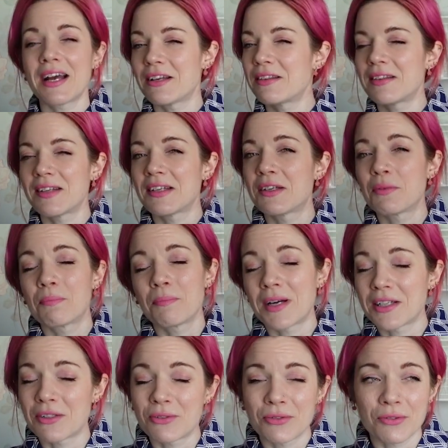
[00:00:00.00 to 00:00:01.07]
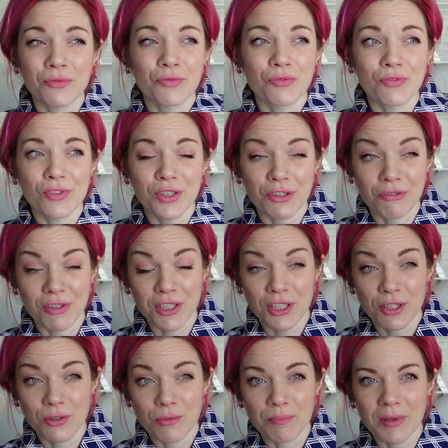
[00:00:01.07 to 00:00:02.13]
I think might look really
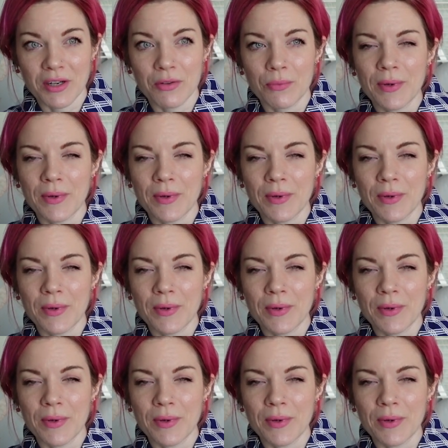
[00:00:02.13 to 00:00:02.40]
cute, by the